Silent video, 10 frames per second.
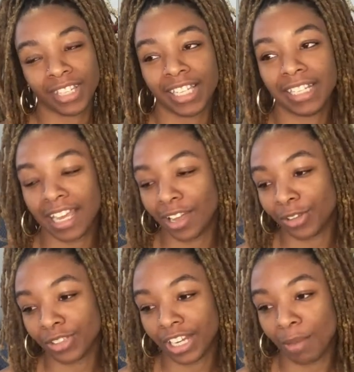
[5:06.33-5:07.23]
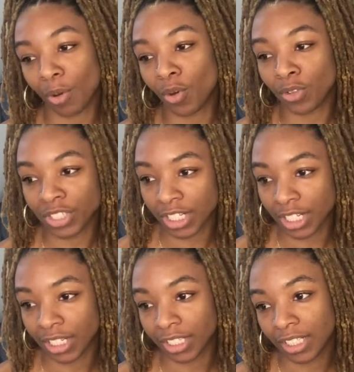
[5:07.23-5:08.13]
And now that I'm
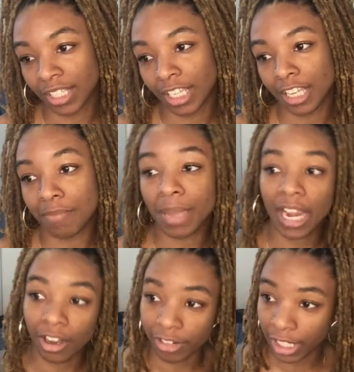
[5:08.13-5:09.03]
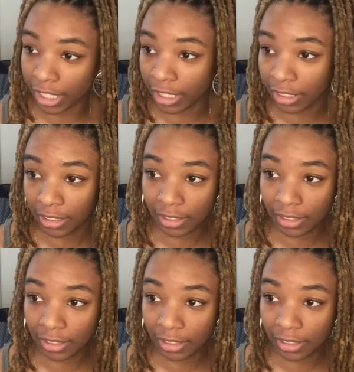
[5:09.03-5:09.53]
older, married,